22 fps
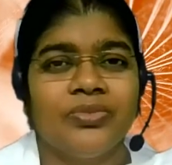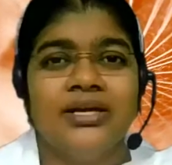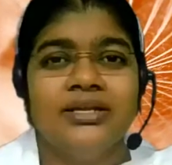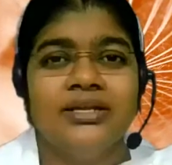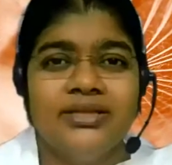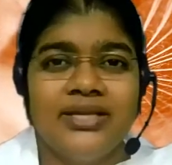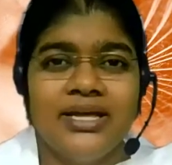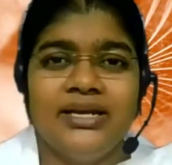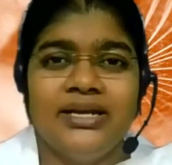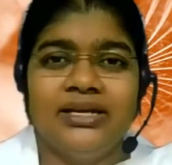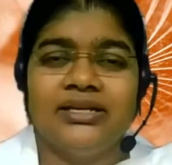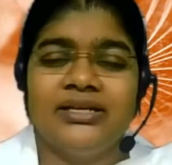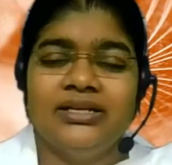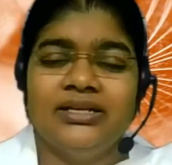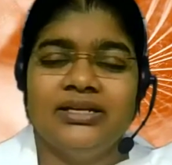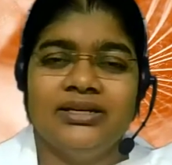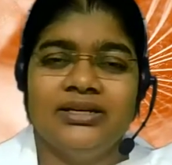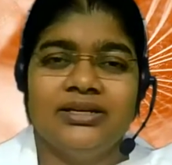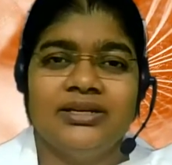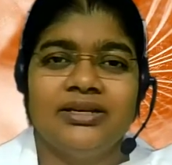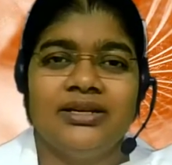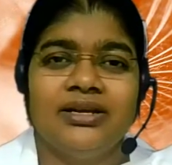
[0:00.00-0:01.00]
then
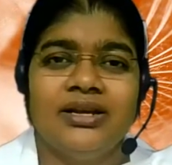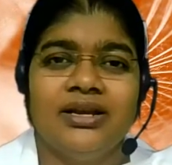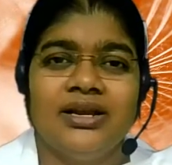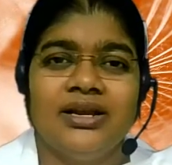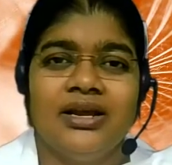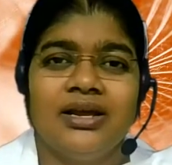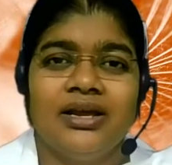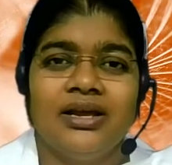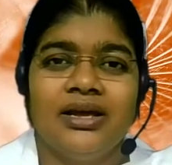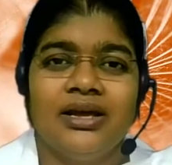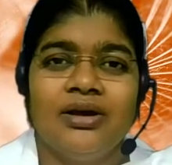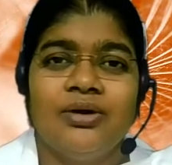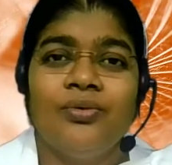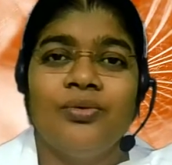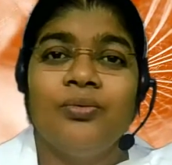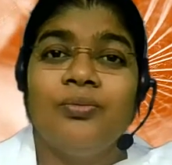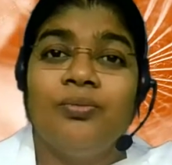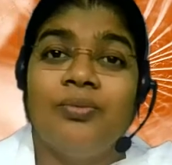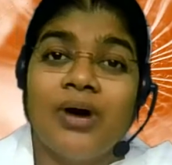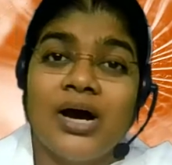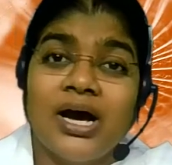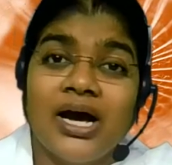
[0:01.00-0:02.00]

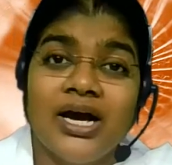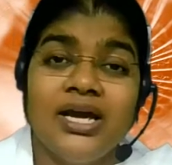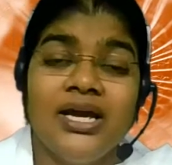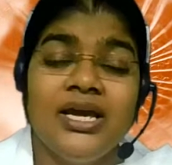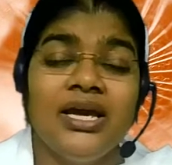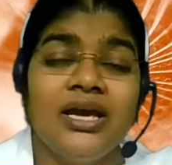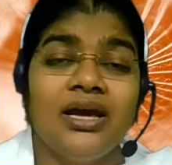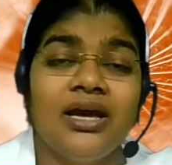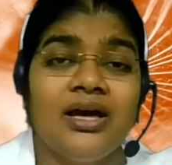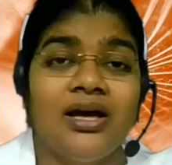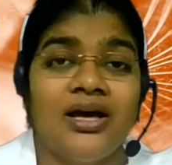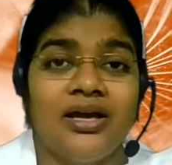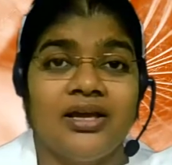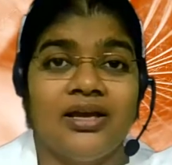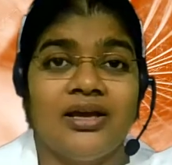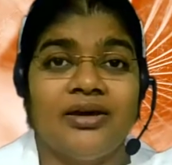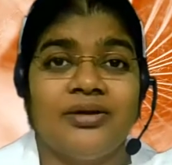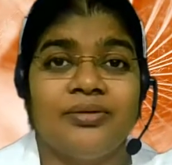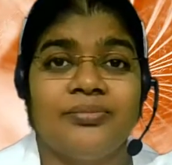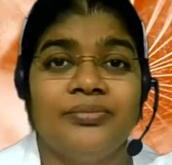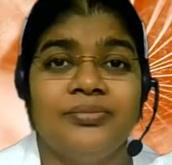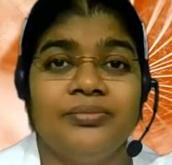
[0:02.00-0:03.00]
why I
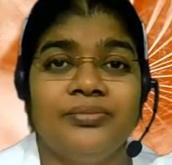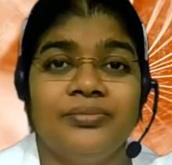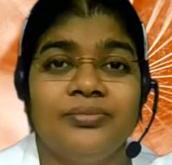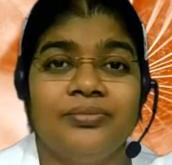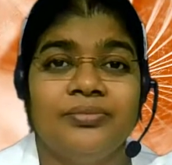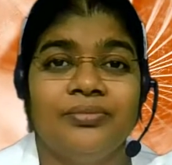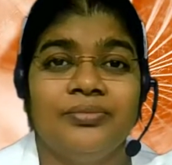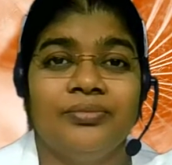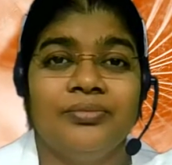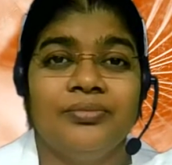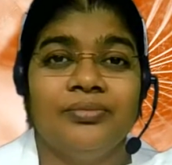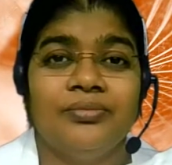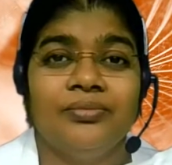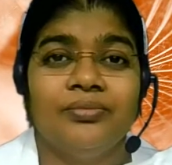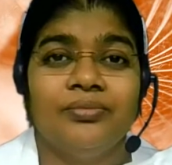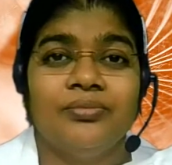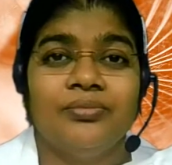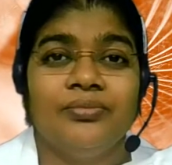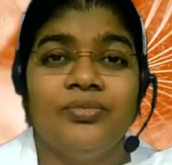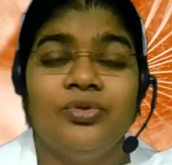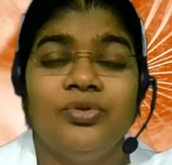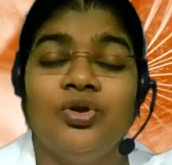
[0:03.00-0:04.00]
am
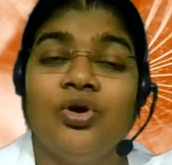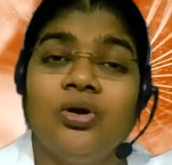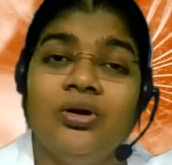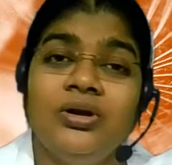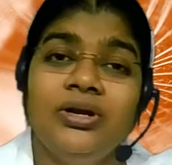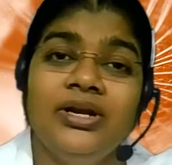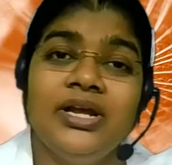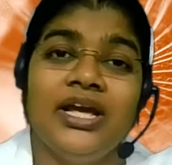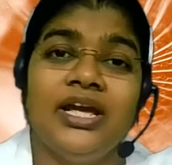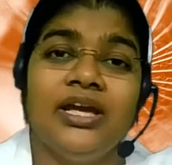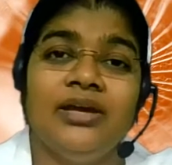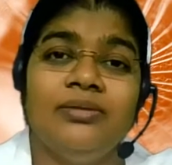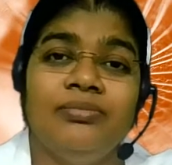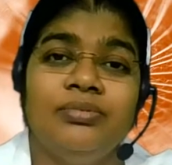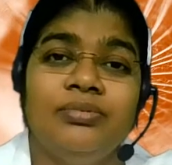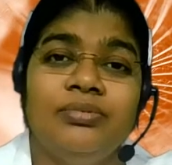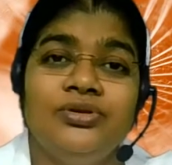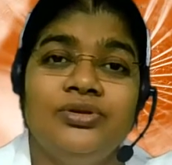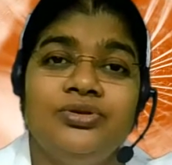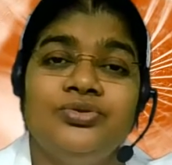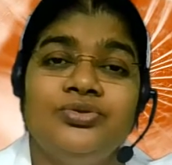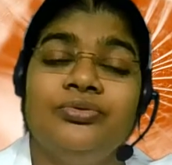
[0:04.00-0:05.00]
not
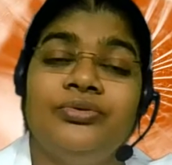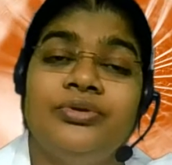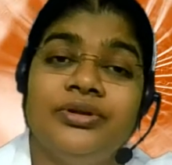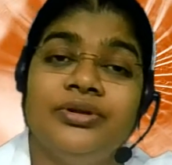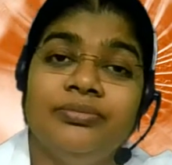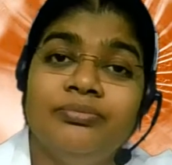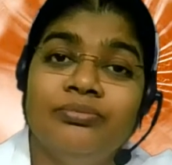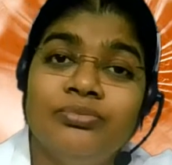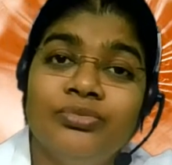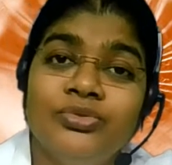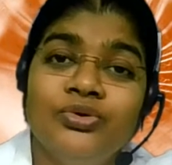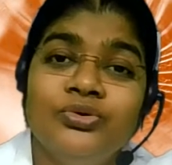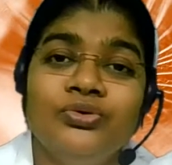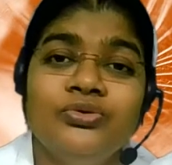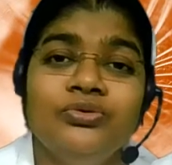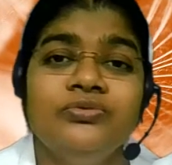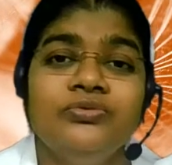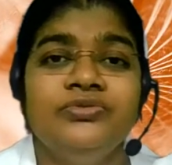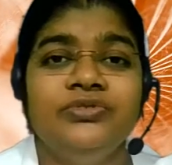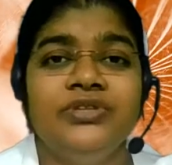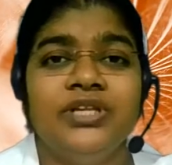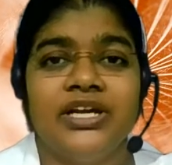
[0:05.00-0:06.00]
able to
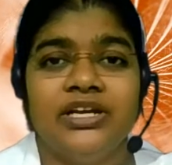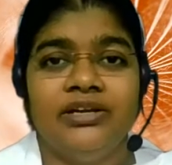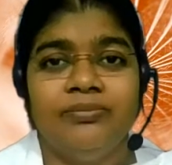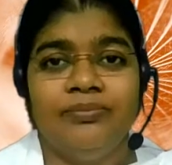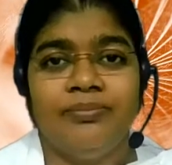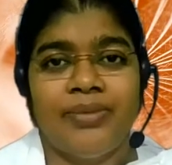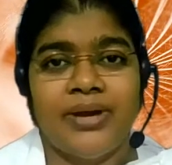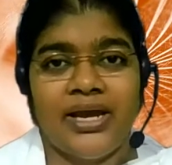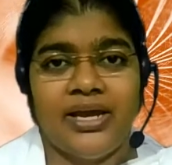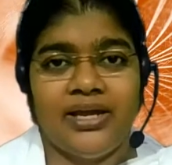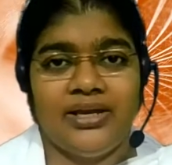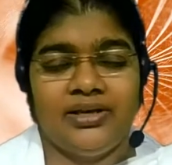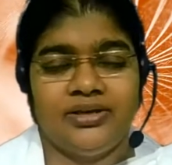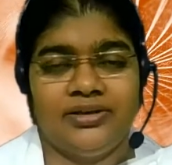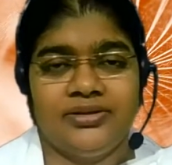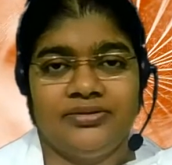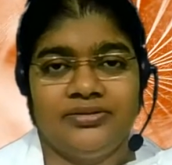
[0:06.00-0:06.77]
remove that pain.